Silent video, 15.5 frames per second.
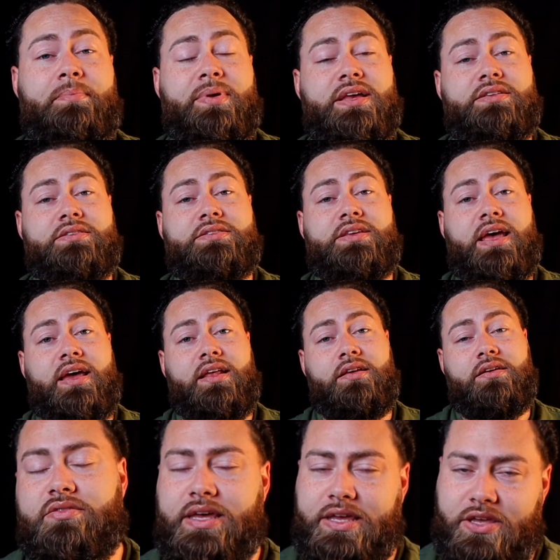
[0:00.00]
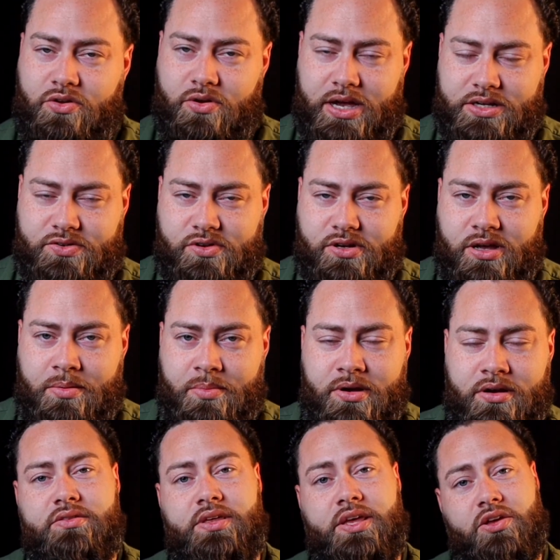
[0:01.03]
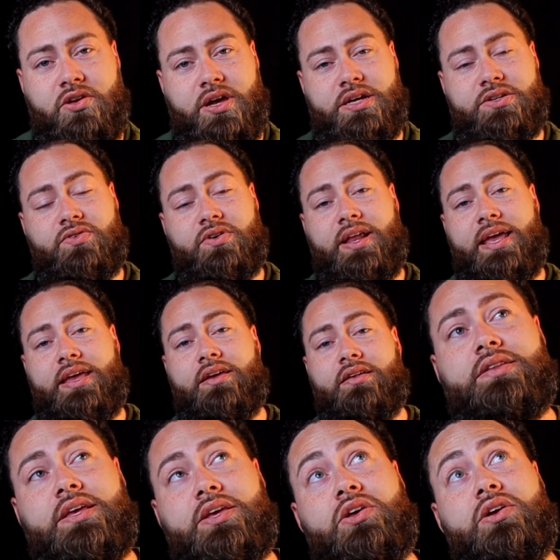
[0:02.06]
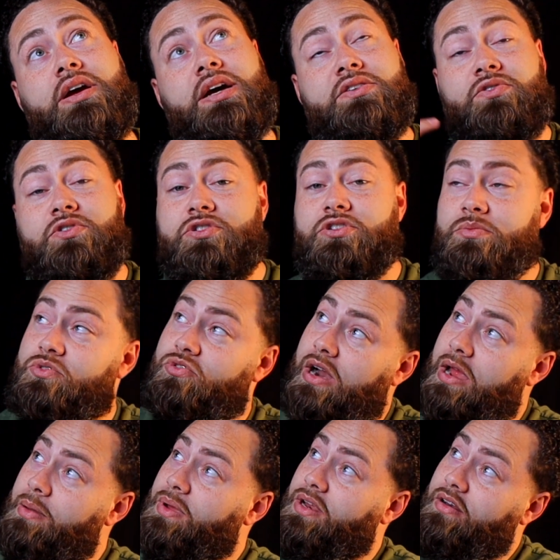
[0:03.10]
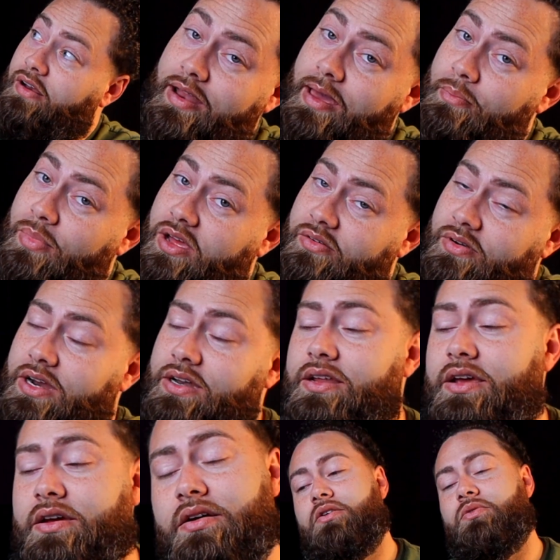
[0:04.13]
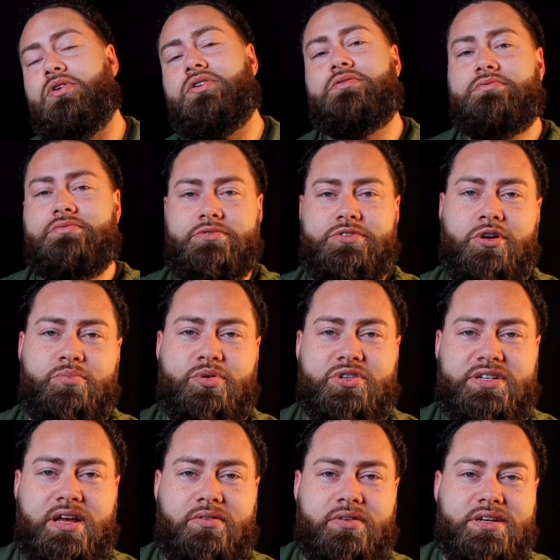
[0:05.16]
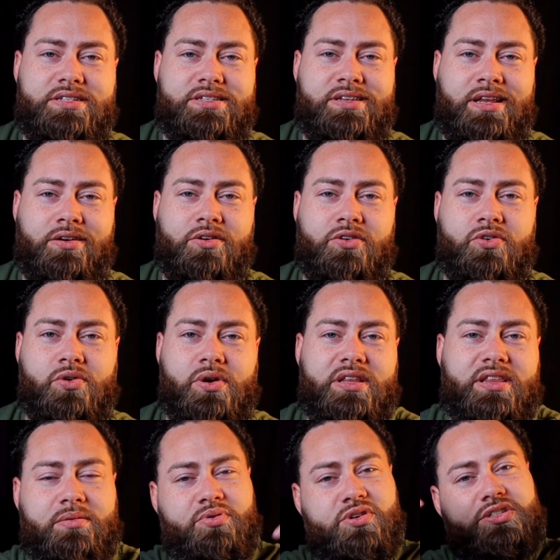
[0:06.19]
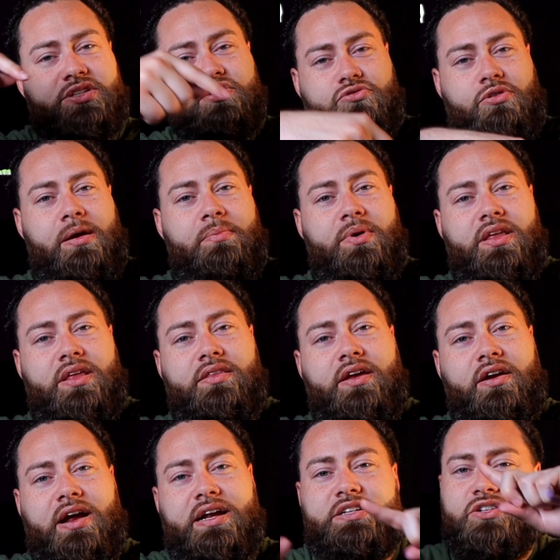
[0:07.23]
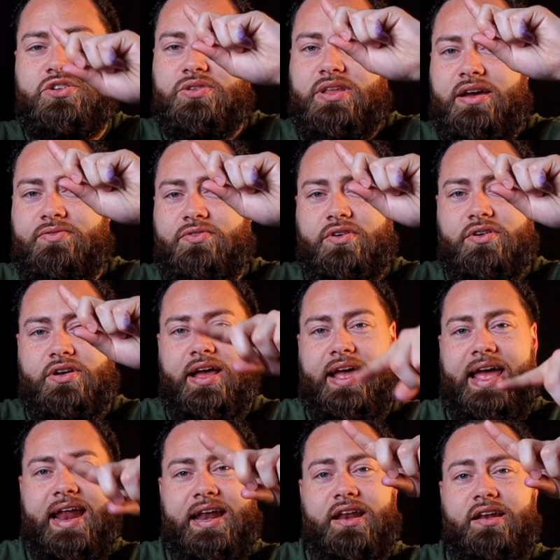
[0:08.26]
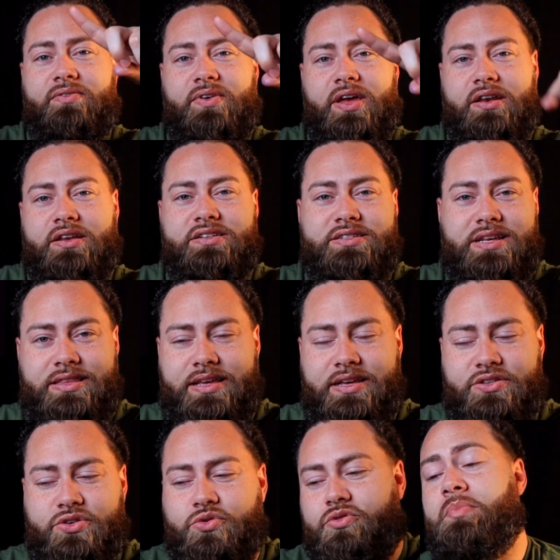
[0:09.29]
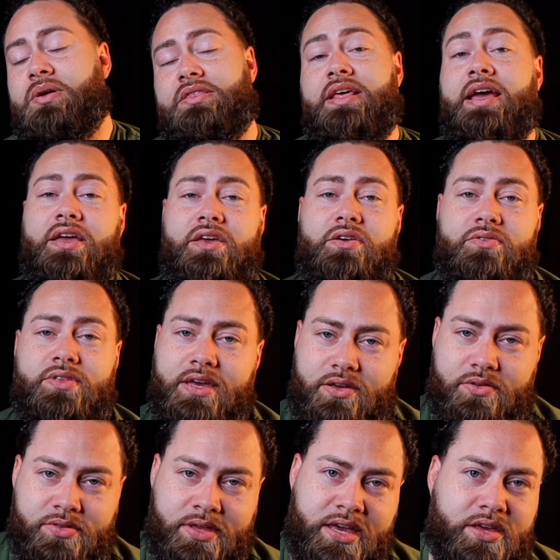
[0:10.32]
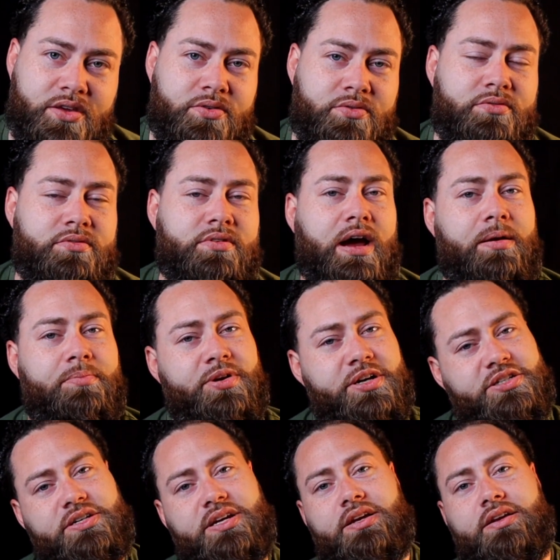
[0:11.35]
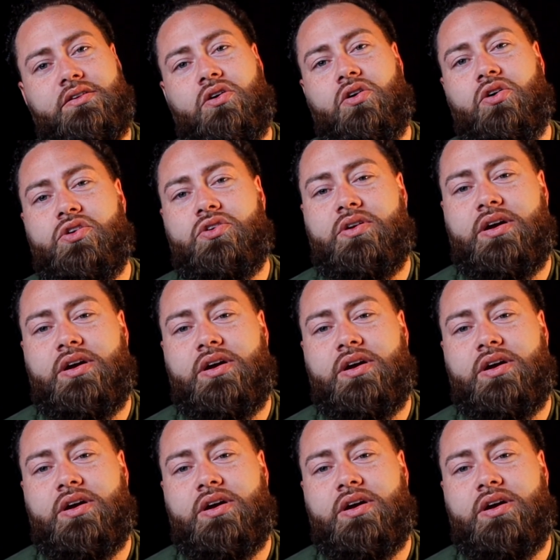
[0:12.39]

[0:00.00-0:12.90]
being said, thank you guys for coming. Thank you guys for liking. Thank you guys for subscribing. That button right there. Well, don't push that one because it's not going to do anything. Push the subscribe button there. I just do that for like added effect because I think it's cool. But thank you. I appreciate all you